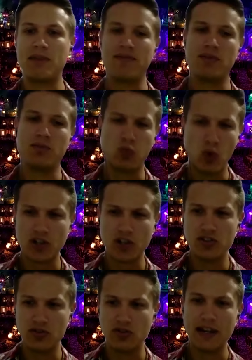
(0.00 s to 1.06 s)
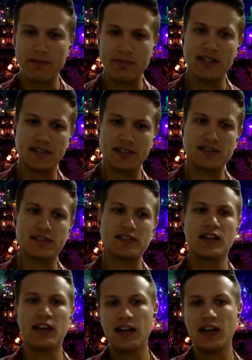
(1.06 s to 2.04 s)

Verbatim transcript: heavy with one or two great pieces